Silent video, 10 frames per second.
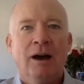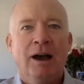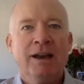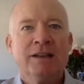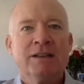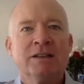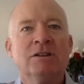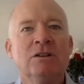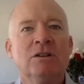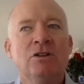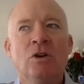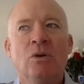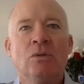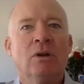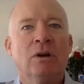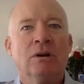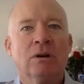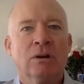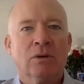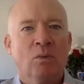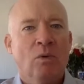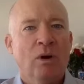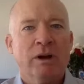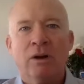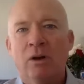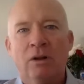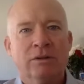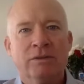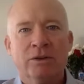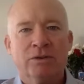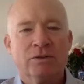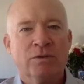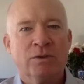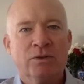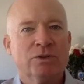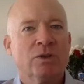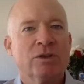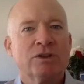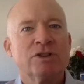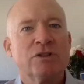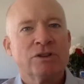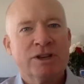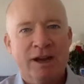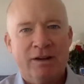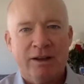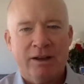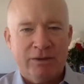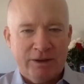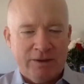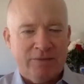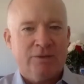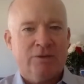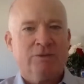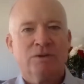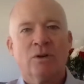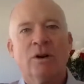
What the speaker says: I just no longer want all of those foods, or they're searching out healthy foods.